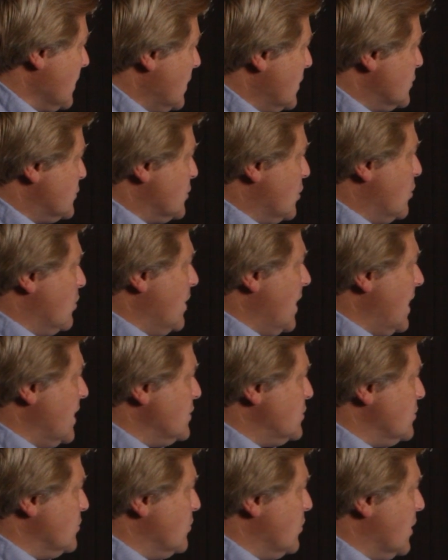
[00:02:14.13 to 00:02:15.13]
So
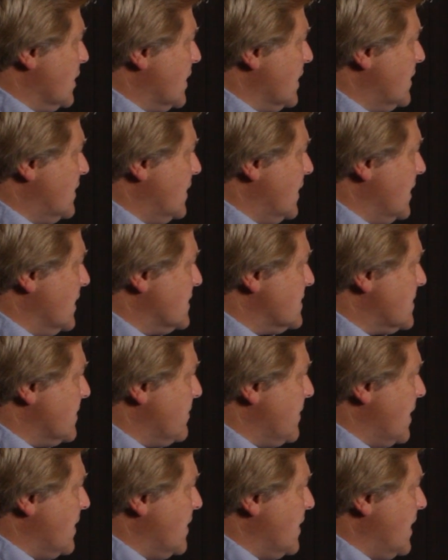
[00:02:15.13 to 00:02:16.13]
as you look at this,
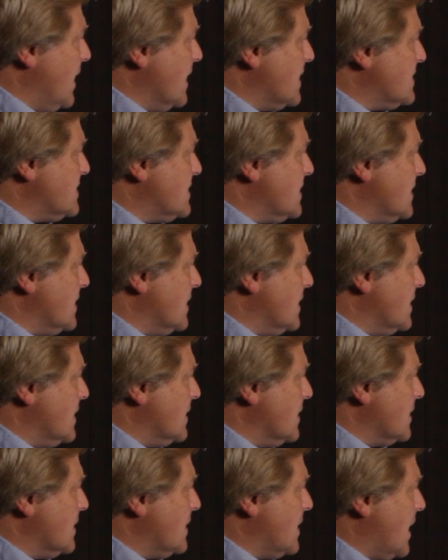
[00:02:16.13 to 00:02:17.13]
then the next
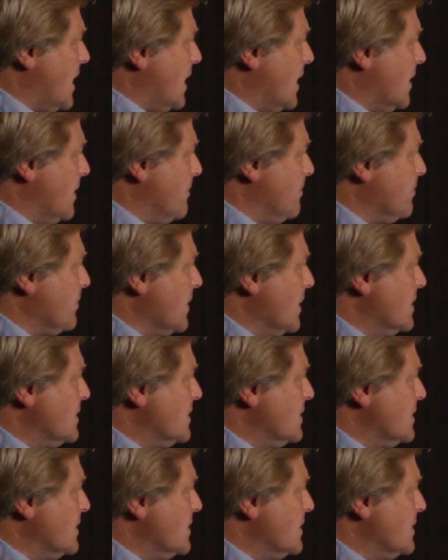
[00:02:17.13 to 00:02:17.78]
column